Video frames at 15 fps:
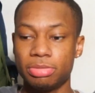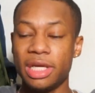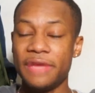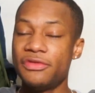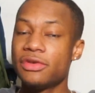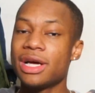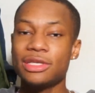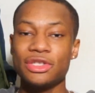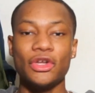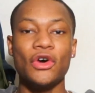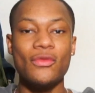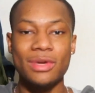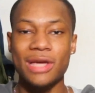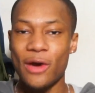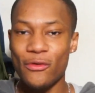If you guys know
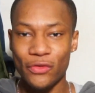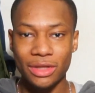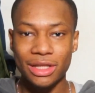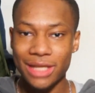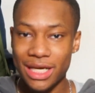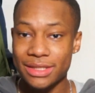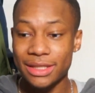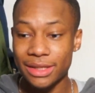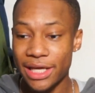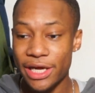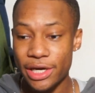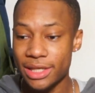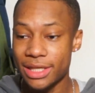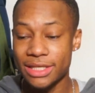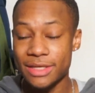me, I really like to
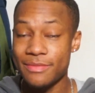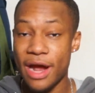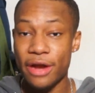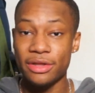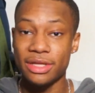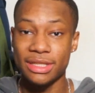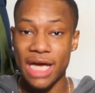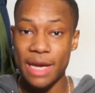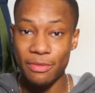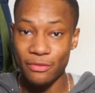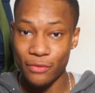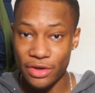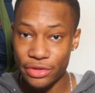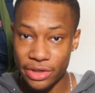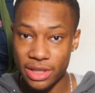layer. It doesn't matter the type of
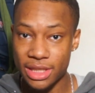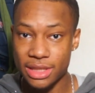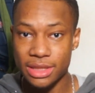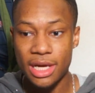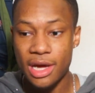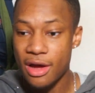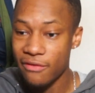weather it is.